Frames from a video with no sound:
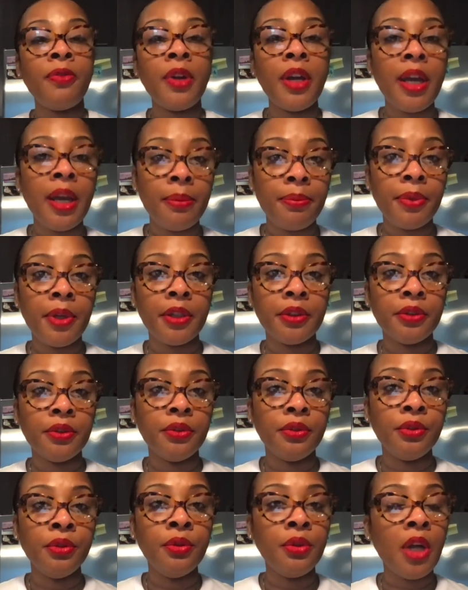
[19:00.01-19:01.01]
for Epic,
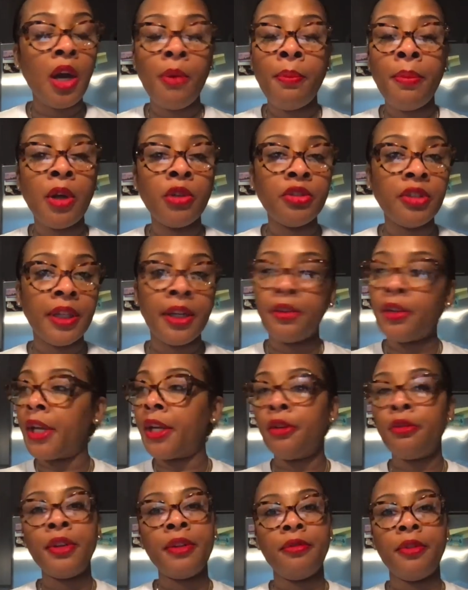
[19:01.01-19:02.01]
you know Motown,
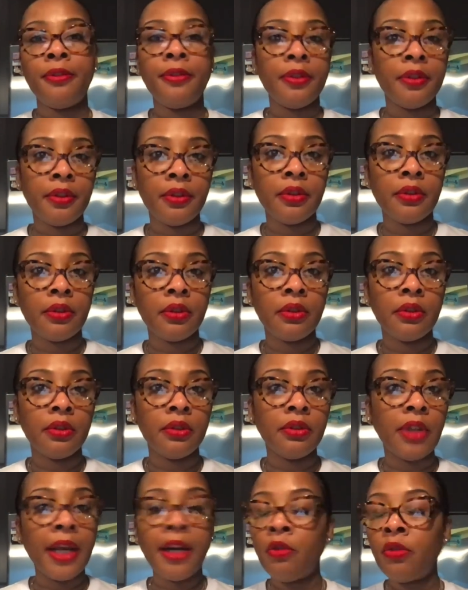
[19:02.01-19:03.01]
they don't give a fuck.
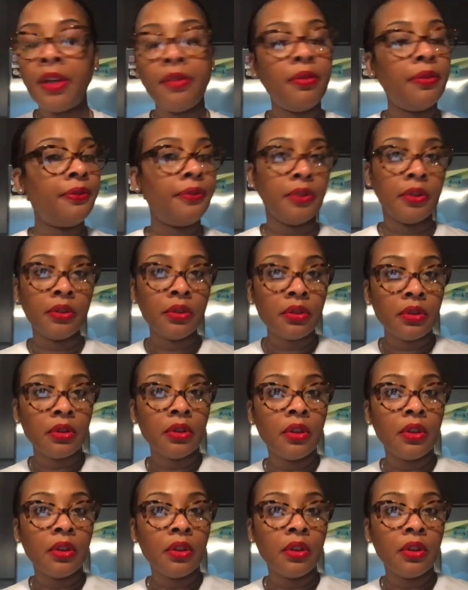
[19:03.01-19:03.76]
They don't give a fuck.